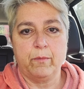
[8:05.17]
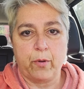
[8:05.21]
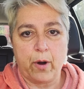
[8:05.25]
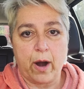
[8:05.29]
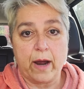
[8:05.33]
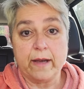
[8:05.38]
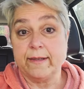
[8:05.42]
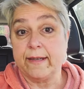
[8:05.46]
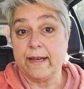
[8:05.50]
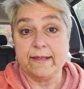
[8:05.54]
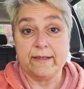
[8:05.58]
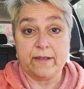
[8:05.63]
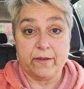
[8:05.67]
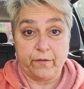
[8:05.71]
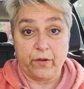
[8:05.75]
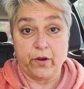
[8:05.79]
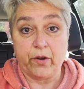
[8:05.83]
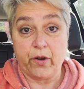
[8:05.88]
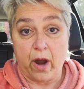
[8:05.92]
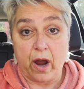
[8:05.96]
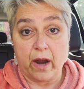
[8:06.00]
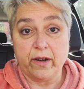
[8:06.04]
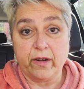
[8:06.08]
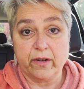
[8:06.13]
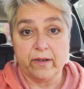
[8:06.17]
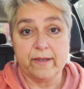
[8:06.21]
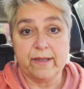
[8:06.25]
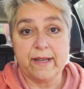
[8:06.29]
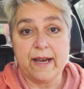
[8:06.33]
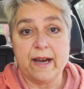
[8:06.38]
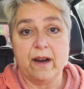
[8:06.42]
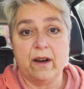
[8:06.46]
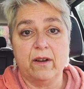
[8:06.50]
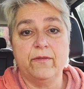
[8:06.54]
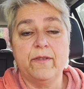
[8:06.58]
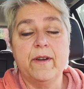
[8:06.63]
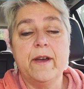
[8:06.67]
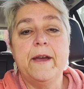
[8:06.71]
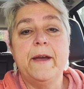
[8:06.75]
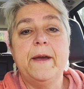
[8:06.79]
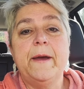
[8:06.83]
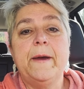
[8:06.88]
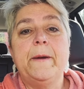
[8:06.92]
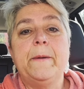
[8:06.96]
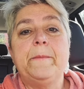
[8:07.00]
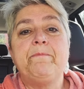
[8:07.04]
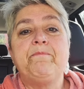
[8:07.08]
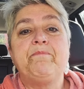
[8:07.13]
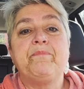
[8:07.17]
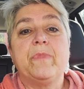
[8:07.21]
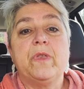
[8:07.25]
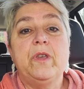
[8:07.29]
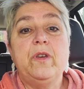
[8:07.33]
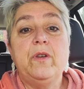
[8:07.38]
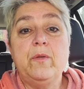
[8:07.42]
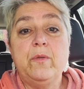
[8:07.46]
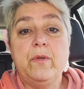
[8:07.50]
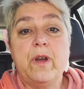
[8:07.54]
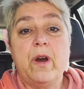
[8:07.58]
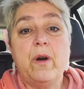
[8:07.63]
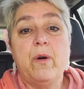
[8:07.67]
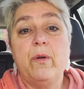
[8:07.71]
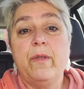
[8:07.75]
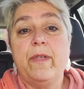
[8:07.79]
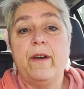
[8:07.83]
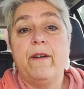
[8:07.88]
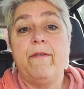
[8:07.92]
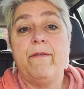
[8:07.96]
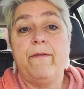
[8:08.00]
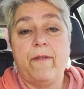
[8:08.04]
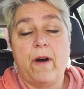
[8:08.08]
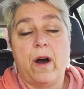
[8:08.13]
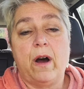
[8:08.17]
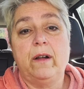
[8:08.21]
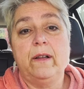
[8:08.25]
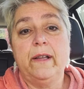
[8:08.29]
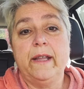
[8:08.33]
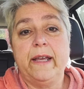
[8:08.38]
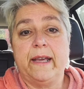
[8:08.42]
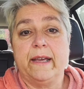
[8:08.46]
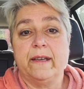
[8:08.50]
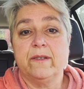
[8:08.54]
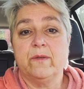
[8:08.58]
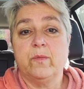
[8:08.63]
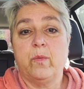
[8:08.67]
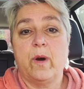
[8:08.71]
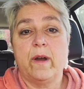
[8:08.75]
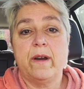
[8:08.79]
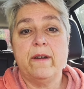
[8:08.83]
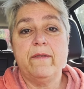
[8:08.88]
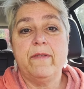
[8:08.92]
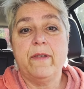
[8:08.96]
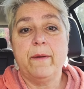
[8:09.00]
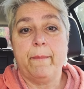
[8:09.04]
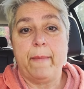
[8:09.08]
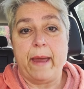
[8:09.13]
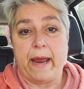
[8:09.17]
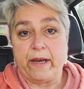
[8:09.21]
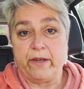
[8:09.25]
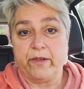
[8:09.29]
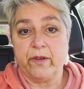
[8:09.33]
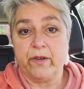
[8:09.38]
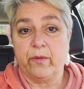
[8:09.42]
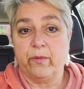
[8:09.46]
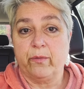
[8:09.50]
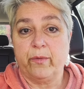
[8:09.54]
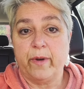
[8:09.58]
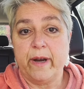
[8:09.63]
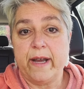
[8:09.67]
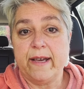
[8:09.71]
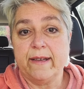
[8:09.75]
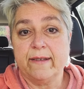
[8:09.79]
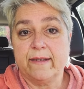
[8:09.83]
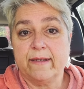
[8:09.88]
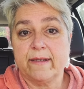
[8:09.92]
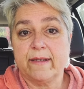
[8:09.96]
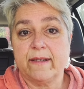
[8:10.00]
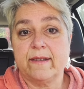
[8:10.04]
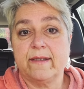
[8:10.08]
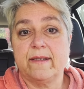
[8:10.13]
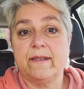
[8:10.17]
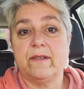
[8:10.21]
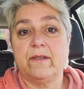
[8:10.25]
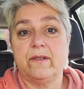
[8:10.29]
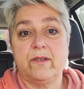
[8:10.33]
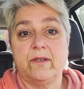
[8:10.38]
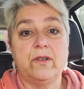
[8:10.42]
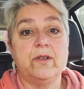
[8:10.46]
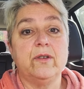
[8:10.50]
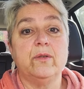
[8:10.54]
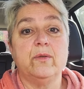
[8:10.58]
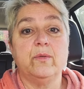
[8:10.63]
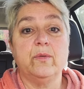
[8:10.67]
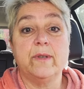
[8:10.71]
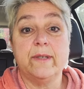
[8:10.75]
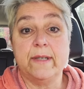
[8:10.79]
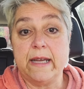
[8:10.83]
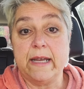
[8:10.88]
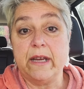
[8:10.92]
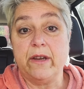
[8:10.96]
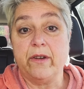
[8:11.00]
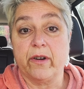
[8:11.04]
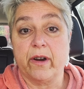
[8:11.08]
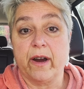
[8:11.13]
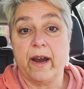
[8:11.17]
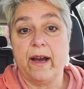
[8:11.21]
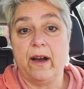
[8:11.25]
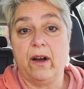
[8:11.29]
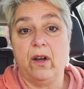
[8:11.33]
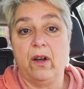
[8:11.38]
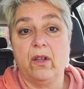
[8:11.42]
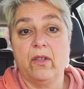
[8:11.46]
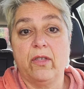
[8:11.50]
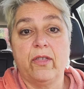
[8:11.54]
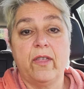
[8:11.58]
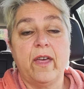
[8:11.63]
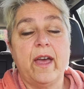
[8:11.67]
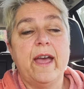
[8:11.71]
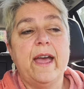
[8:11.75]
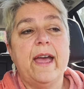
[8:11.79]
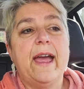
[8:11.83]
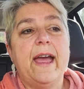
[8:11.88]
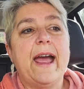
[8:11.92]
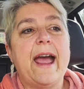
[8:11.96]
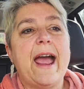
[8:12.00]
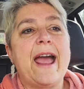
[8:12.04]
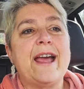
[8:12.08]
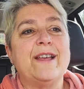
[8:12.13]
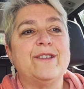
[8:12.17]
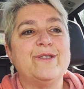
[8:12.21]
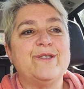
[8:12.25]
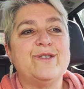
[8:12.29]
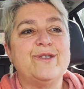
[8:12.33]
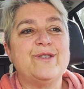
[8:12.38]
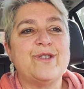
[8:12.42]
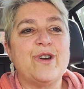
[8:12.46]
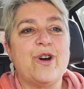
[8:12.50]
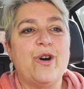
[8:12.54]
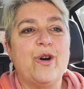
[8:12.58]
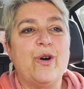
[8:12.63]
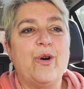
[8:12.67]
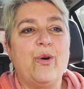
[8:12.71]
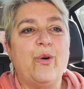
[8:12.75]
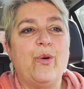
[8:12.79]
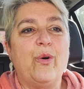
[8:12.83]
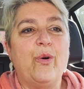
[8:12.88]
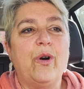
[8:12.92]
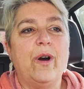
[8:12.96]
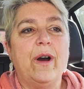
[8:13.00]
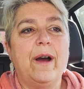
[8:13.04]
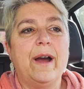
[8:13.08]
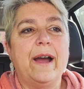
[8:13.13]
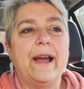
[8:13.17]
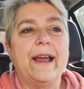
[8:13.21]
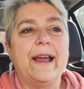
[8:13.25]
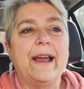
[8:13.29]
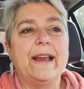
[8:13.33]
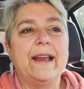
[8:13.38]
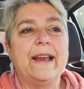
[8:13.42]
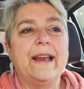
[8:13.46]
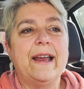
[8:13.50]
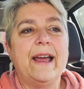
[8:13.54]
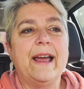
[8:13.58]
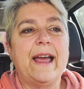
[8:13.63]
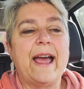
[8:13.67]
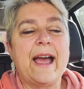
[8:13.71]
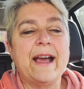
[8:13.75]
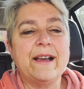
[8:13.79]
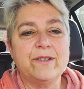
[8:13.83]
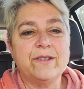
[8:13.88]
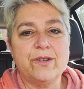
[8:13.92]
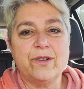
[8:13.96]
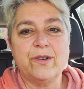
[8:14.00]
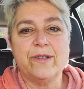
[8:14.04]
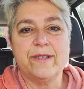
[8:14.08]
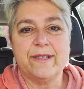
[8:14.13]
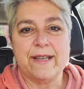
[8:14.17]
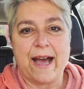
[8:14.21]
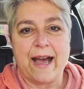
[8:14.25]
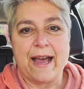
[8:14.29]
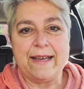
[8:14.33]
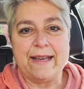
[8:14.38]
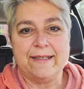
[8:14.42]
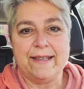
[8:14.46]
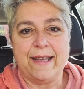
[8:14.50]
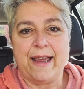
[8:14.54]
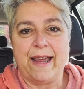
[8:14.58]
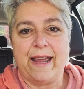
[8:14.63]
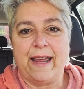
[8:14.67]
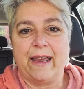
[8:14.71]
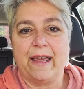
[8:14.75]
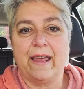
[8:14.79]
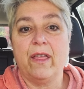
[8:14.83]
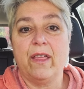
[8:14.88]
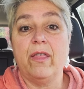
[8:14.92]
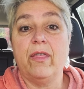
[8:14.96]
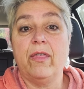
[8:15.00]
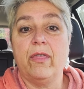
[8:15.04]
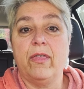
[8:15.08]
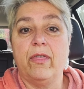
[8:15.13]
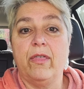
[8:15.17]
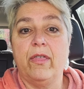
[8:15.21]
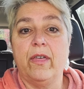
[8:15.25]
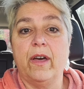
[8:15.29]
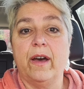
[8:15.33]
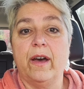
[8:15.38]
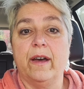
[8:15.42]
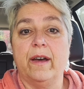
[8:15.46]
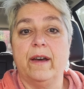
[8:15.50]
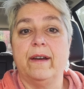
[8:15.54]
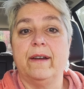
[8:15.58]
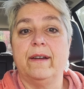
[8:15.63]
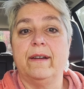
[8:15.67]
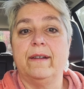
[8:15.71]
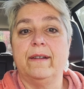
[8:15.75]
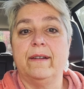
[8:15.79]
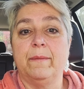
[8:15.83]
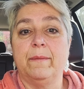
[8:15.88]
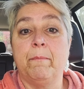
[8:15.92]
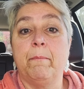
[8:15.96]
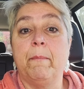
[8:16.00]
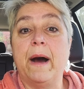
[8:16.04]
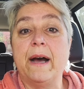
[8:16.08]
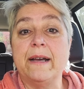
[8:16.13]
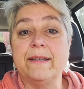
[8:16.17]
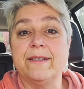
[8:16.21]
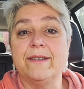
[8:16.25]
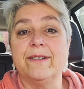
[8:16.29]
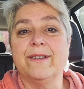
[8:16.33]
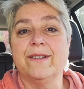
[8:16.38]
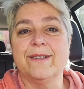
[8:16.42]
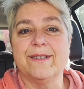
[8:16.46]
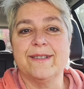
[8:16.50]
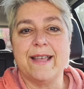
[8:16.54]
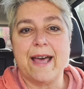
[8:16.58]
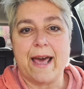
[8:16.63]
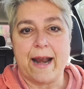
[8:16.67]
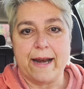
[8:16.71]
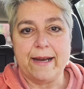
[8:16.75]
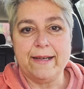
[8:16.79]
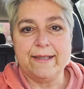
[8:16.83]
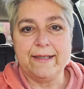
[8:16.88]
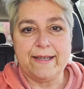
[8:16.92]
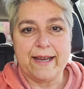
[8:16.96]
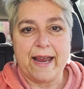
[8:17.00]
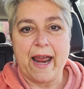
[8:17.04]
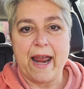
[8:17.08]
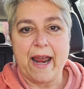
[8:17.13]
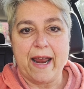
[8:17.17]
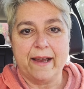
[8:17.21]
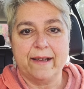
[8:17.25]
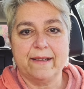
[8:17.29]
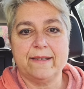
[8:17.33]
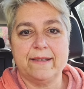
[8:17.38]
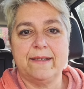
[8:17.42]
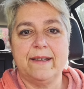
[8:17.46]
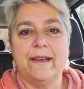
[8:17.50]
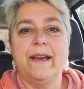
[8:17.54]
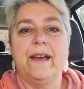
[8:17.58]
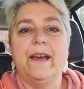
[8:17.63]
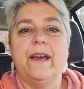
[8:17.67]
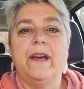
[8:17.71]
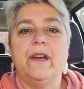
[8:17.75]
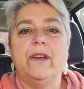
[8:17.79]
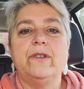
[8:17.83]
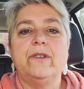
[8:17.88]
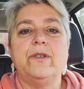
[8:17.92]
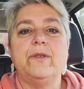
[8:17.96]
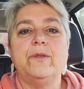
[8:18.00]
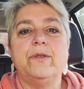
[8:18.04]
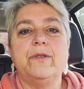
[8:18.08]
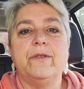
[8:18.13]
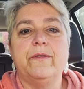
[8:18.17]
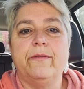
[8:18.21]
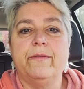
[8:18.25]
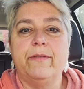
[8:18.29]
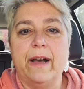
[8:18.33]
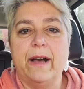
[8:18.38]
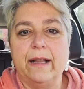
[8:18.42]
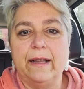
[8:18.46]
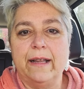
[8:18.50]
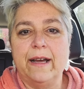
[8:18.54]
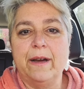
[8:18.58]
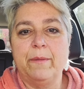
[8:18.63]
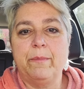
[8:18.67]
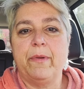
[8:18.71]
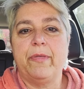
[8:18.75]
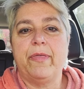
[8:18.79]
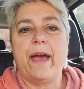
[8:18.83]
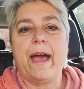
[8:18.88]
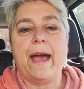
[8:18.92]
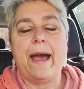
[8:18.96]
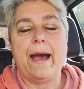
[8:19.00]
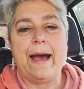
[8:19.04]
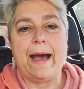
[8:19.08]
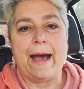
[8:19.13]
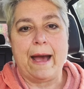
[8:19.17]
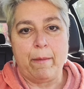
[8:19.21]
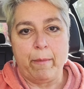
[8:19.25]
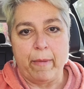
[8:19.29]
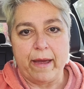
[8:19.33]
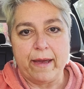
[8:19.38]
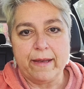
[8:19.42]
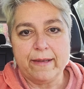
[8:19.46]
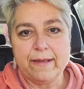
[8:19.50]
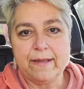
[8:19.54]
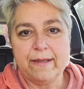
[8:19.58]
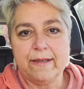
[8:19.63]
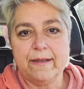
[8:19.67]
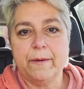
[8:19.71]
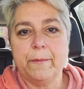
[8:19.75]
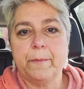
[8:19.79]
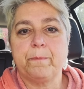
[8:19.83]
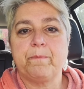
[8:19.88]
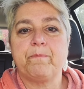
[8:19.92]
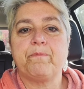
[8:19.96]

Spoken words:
process, if you're not yourself, you know that falling is one of the major risks to senior health. And so exercising the muscles that it takes to develop the habits